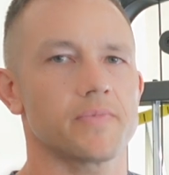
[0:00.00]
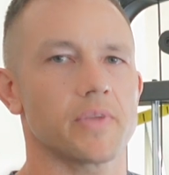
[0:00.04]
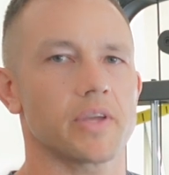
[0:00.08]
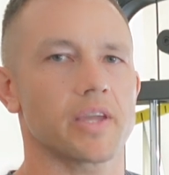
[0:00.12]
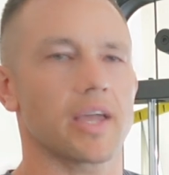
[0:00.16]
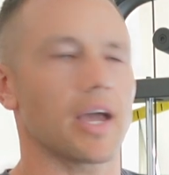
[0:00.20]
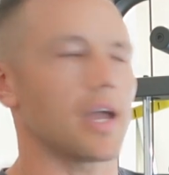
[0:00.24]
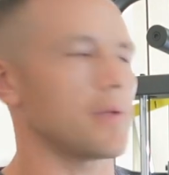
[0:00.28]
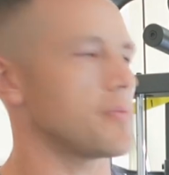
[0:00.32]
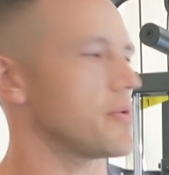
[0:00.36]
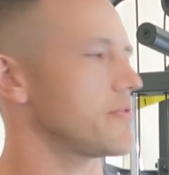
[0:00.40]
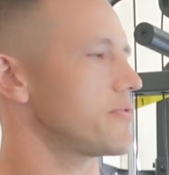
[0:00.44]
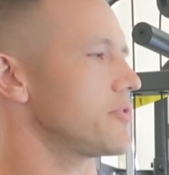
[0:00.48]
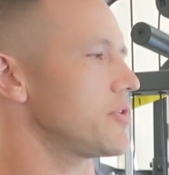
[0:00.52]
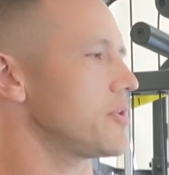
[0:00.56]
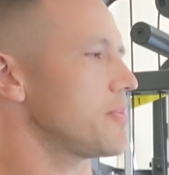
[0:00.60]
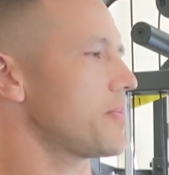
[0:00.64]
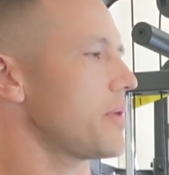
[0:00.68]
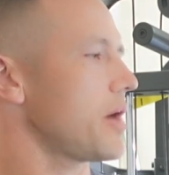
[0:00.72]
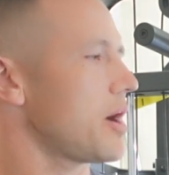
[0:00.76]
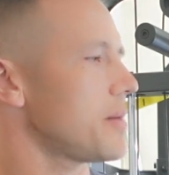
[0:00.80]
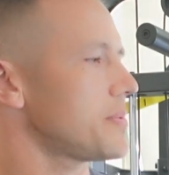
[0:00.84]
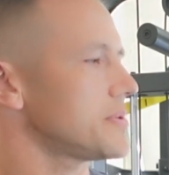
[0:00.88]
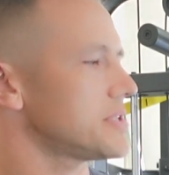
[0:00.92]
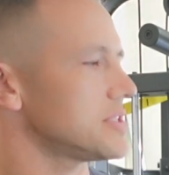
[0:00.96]
okay? But for the
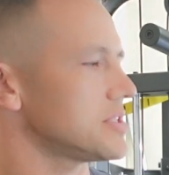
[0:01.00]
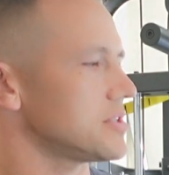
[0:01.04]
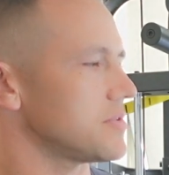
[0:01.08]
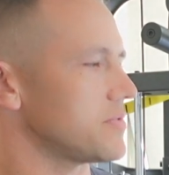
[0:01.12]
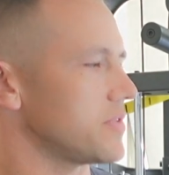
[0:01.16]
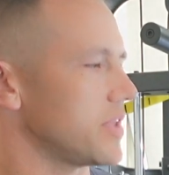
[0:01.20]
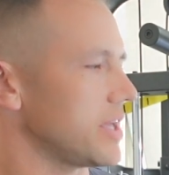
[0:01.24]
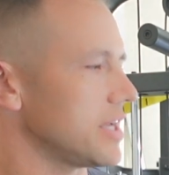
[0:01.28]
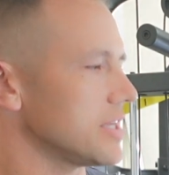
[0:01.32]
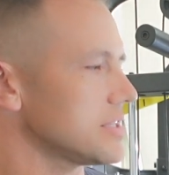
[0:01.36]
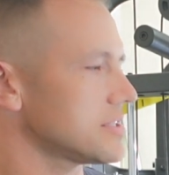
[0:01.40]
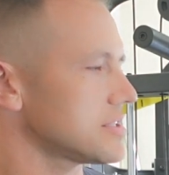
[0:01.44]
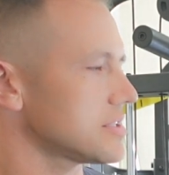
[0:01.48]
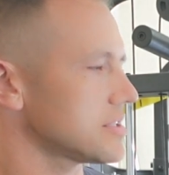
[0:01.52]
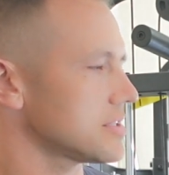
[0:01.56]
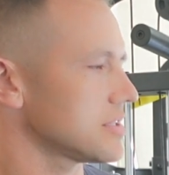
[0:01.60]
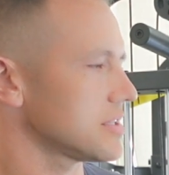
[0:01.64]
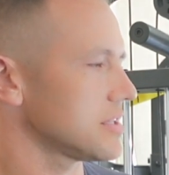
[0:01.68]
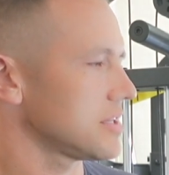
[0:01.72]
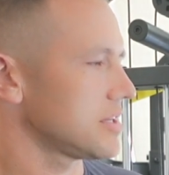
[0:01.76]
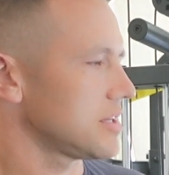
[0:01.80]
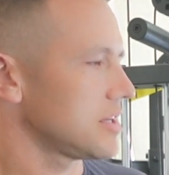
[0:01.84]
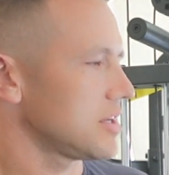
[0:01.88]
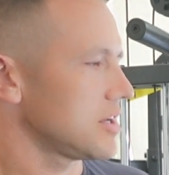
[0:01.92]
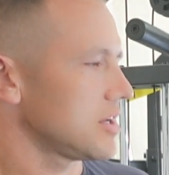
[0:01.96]
purposes of this,
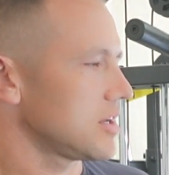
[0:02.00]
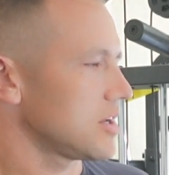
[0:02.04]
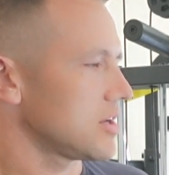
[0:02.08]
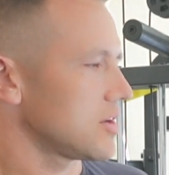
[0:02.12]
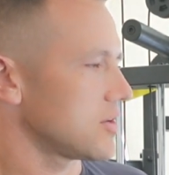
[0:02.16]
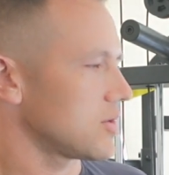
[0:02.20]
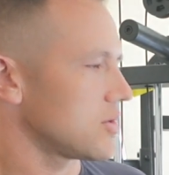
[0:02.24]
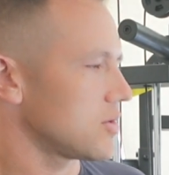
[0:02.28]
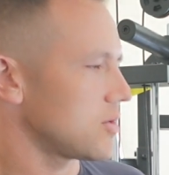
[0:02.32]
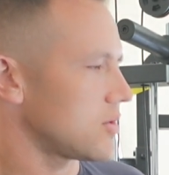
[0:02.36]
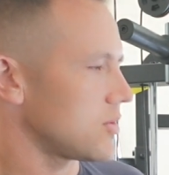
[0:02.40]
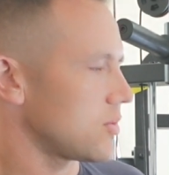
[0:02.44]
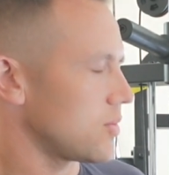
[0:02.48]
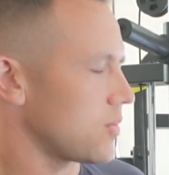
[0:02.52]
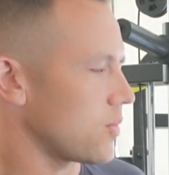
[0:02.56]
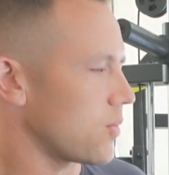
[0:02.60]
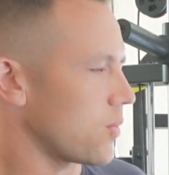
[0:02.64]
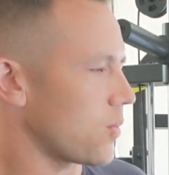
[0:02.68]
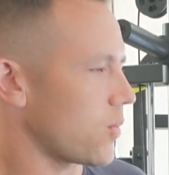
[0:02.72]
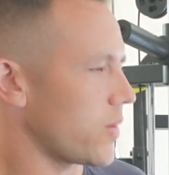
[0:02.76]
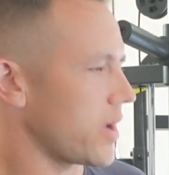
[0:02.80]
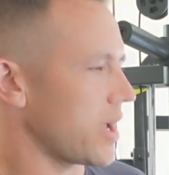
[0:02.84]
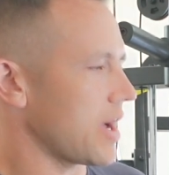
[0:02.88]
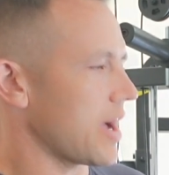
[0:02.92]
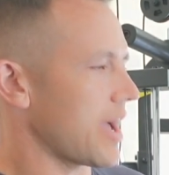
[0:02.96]

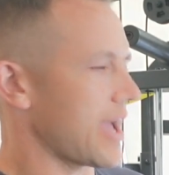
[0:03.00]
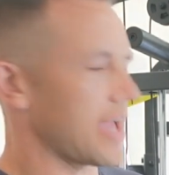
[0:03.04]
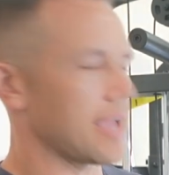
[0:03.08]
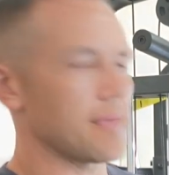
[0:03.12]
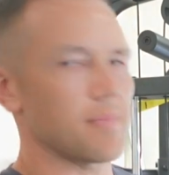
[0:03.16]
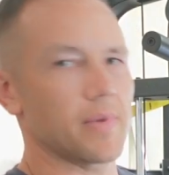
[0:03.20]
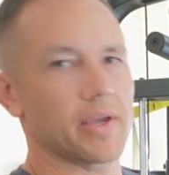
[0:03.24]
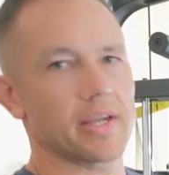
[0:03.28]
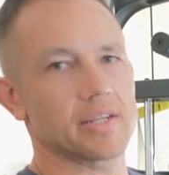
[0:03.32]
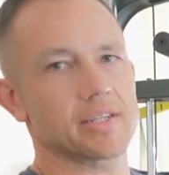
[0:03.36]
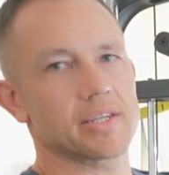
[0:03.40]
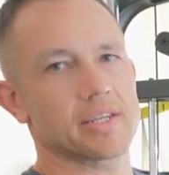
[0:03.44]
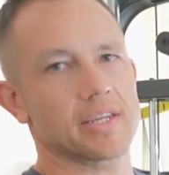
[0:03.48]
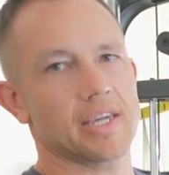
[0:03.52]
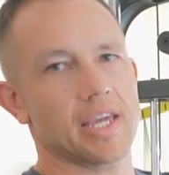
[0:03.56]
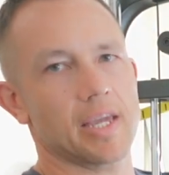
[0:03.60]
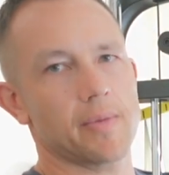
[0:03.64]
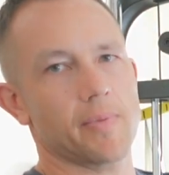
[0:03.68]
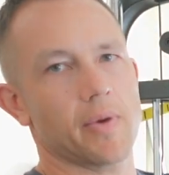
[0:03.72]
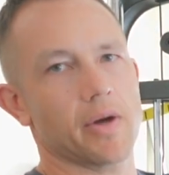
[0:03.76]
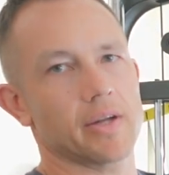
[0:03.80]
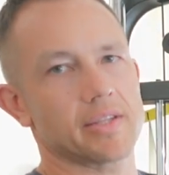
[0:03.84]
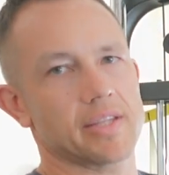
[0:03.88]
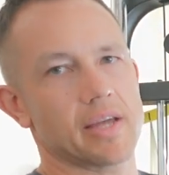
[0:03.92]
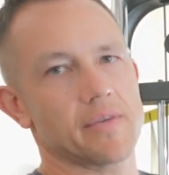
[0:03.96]
we are aiming to
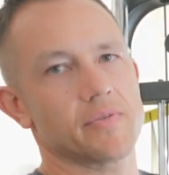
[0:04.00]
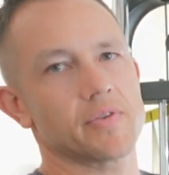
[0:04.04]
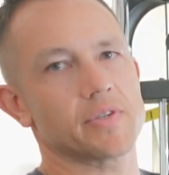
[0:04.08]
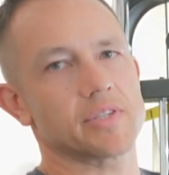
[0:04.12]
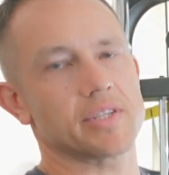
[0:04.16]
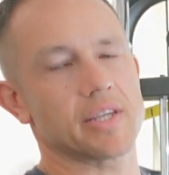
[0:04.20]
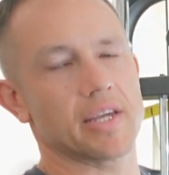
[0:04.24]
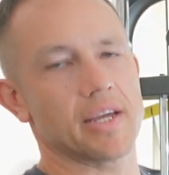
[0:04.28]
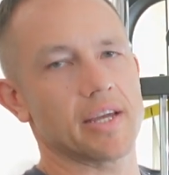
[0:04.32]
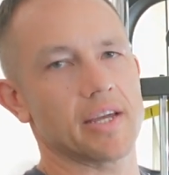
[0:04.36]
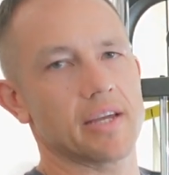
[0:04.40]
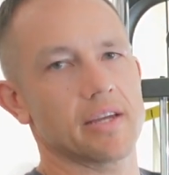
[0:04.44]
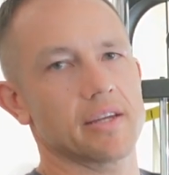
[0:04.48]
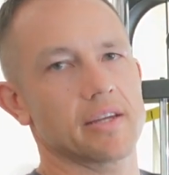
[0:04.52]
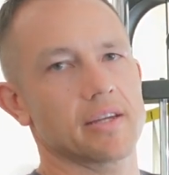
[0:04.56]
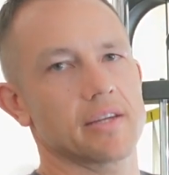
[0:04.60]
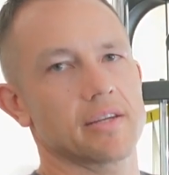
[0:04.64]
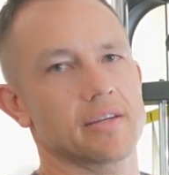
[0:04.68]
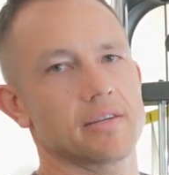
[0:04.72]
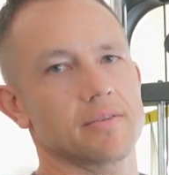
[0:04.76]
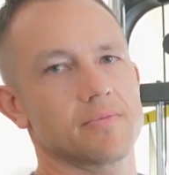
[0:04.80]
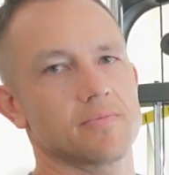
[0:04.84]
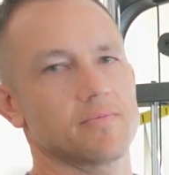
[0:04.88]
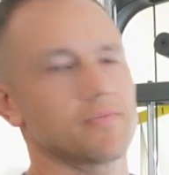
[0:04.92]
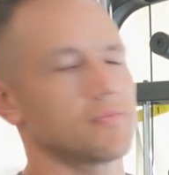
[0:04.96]
keep our
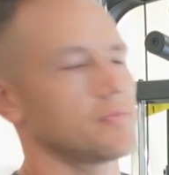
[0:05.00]
deficit